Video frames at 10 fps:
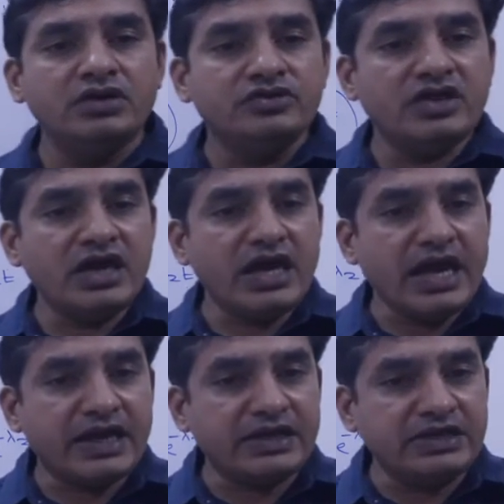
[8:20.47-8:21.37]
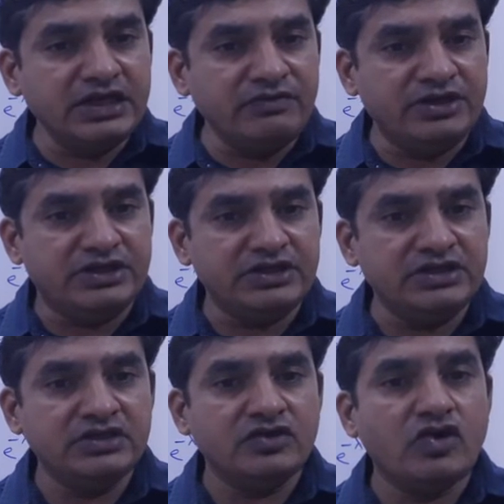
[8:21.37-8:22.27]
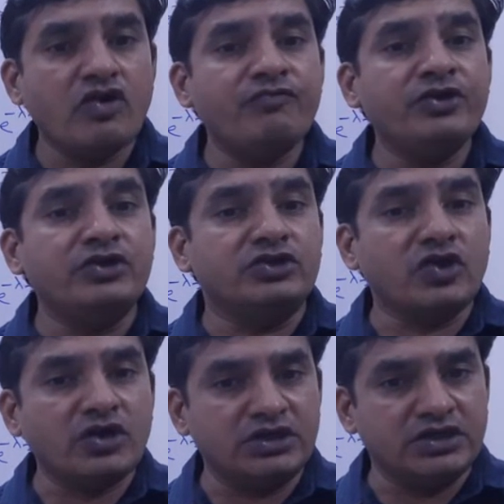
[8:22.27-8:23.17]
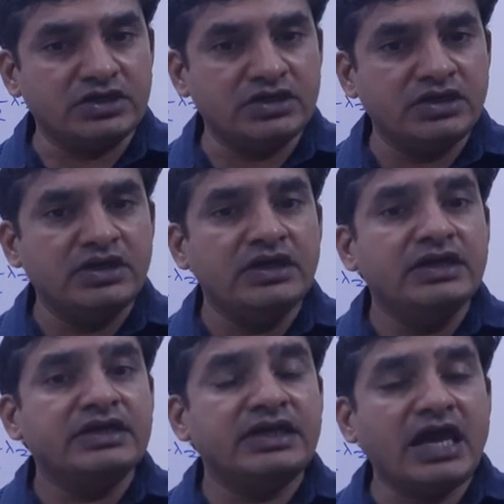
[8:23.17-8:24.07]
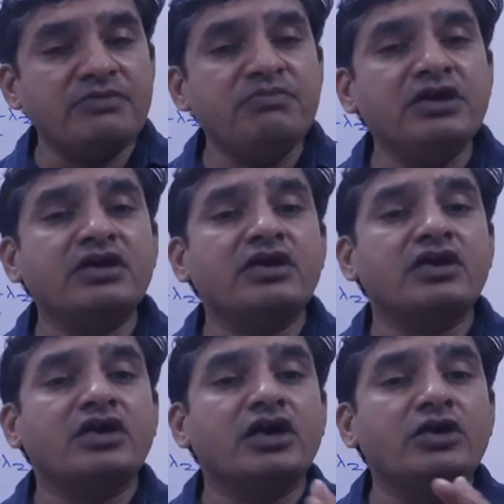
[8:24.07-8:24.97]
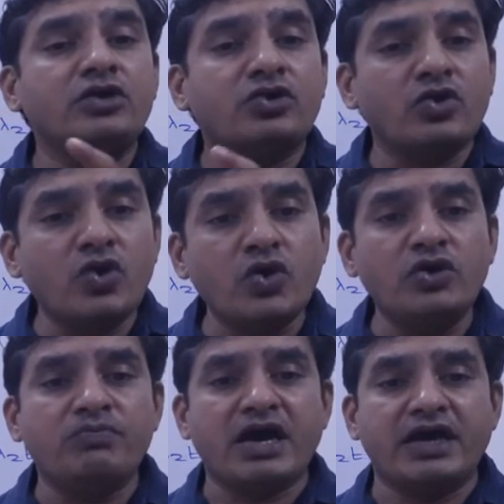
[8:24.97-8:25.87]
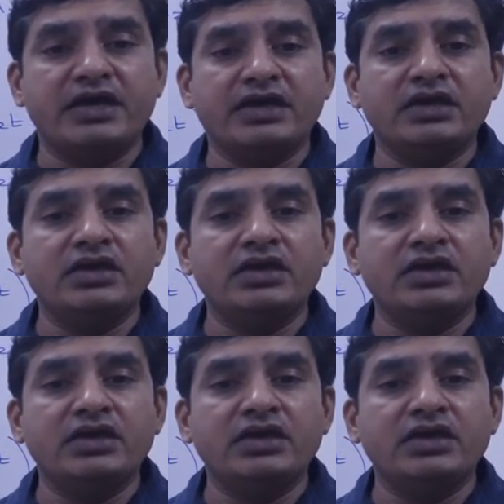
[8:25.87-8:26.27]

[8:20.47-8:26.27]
The activity of a daughter can be controlled by